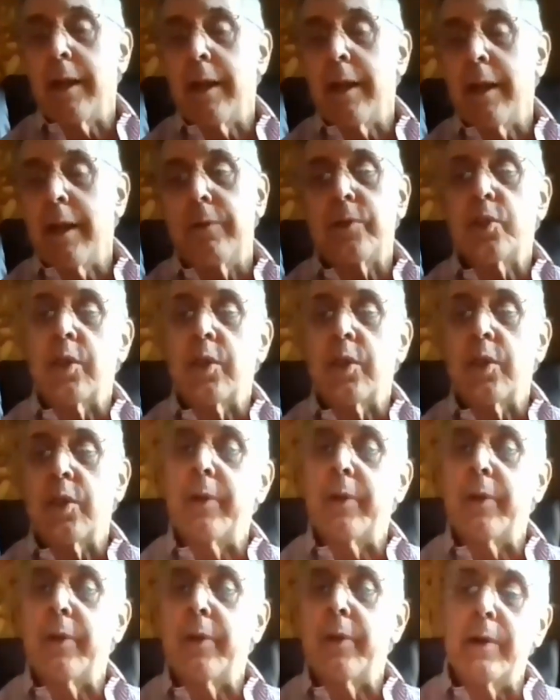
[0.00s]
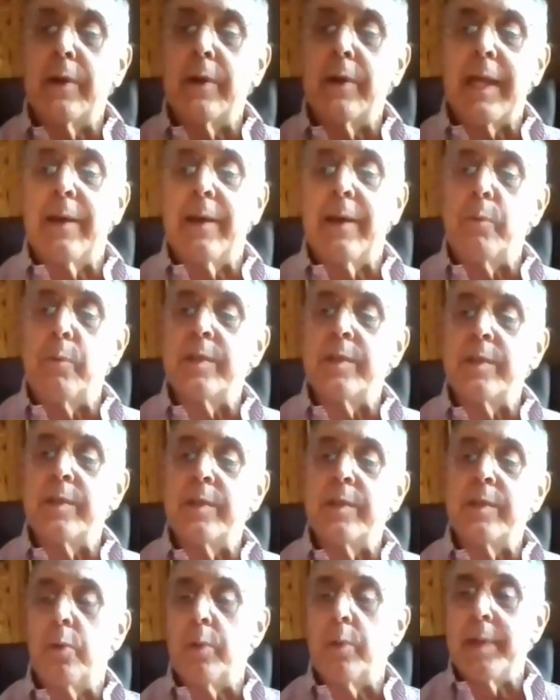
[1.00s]
care of each other, and we
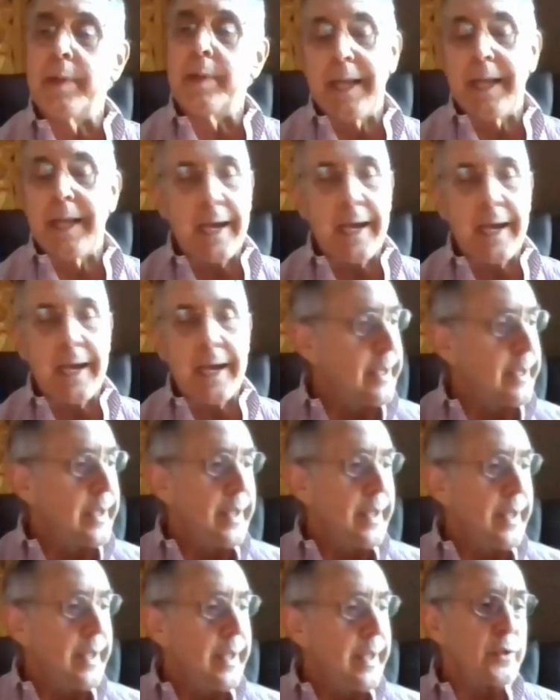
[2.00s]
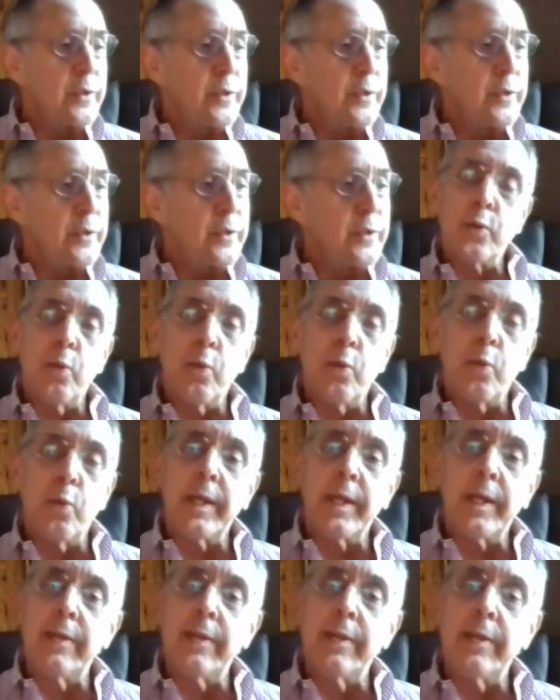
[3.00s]
do what we can as far as
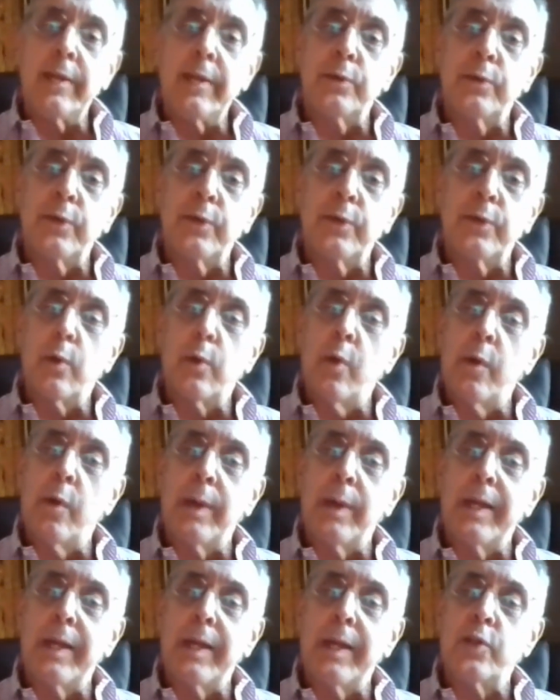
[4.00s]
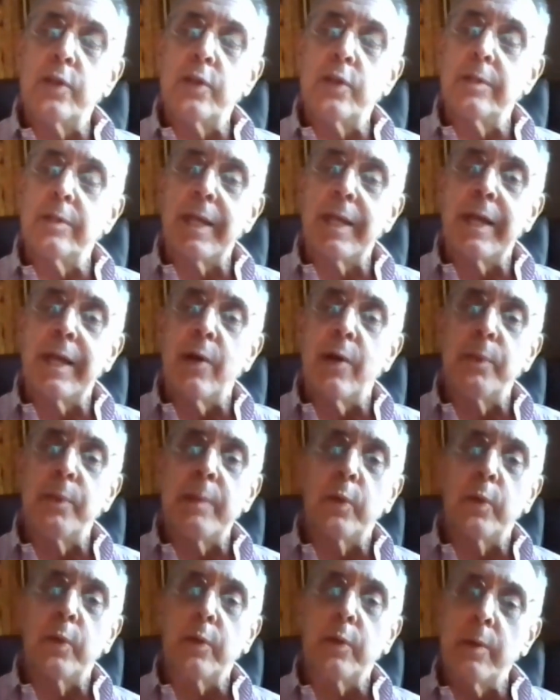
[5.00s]
working through the corporation to help
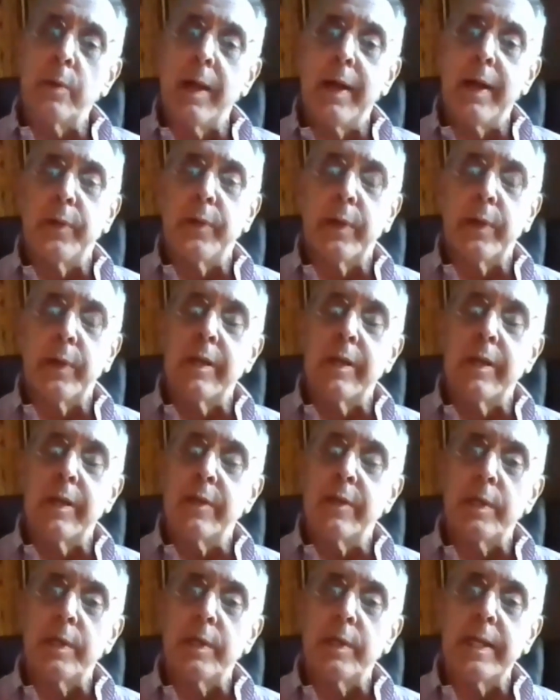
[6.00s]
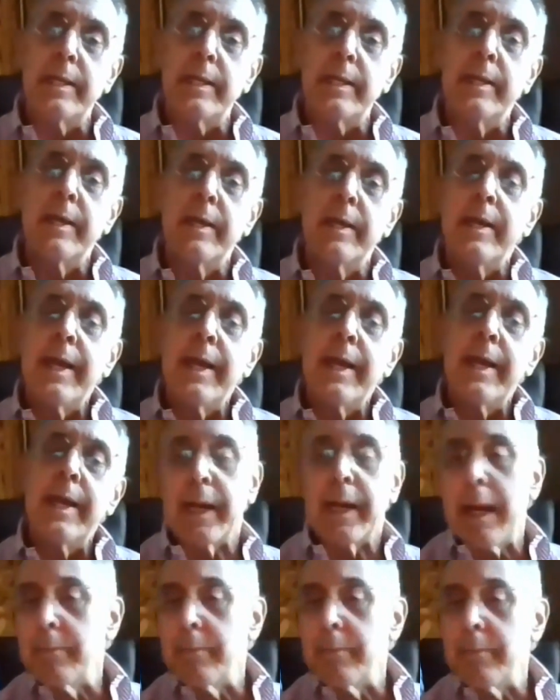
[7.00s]
people around the country.
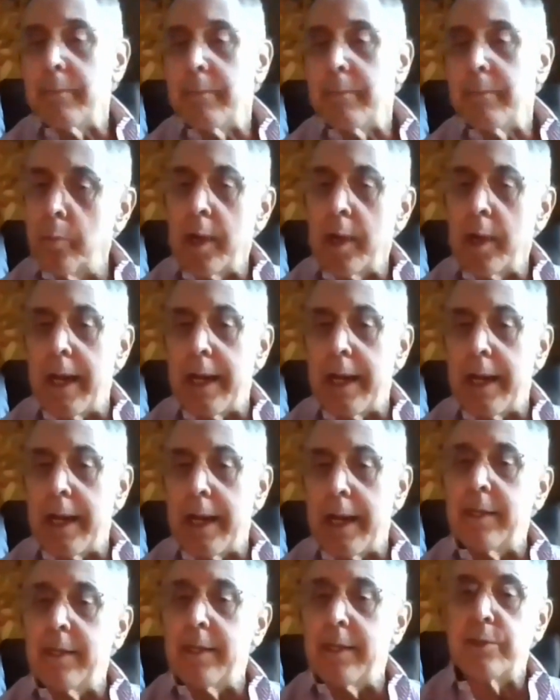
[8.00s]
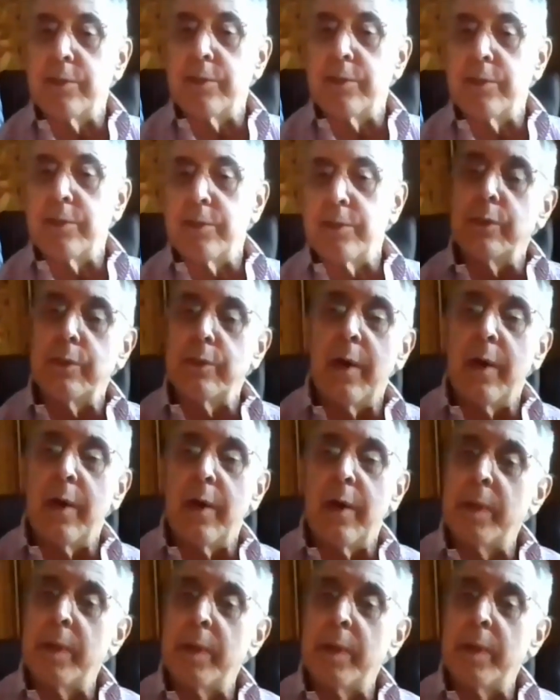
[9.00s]
And I'm doing what I can to
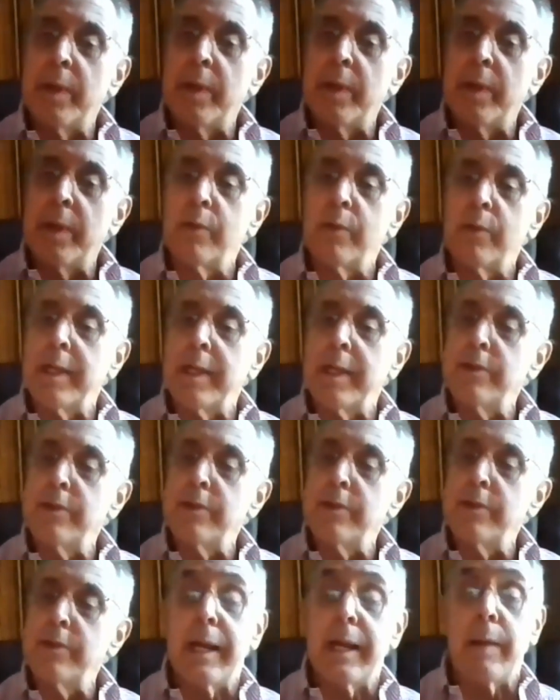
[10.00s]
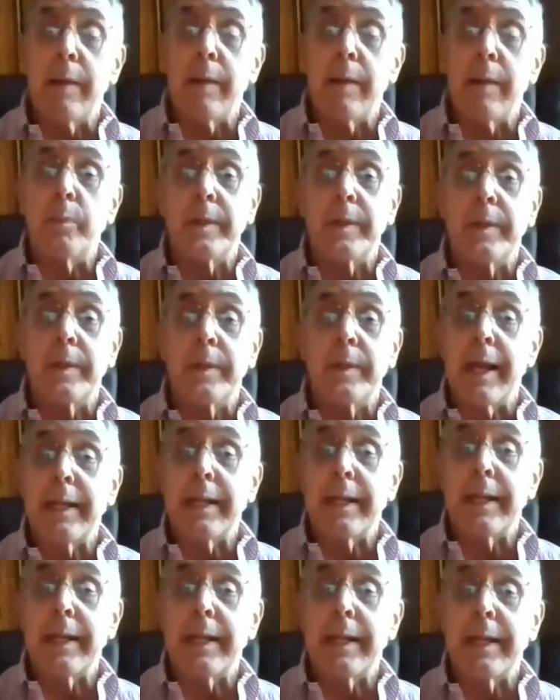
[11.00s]
help people over in India, and I'm hoping that I
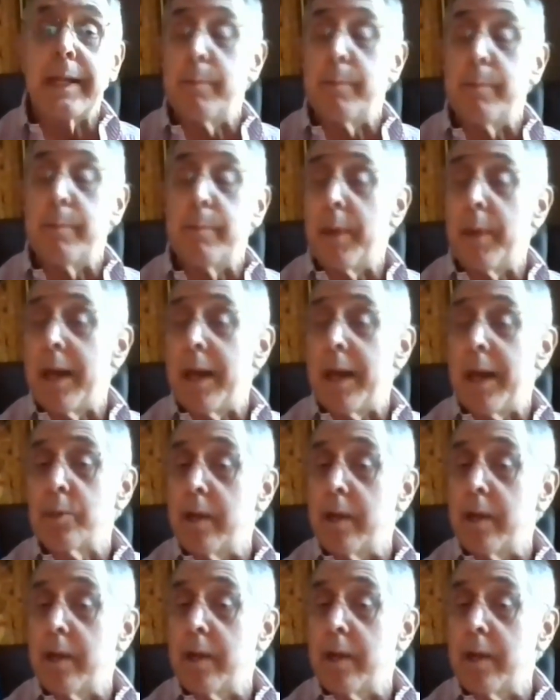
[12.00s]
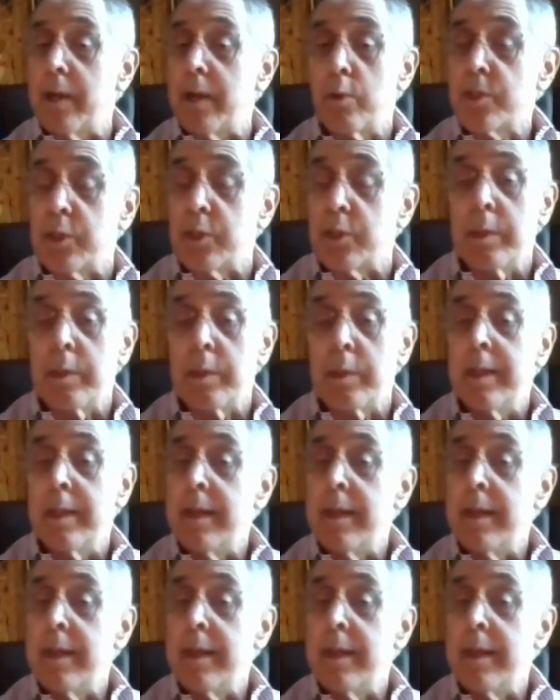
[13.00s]
can get back to my work soon.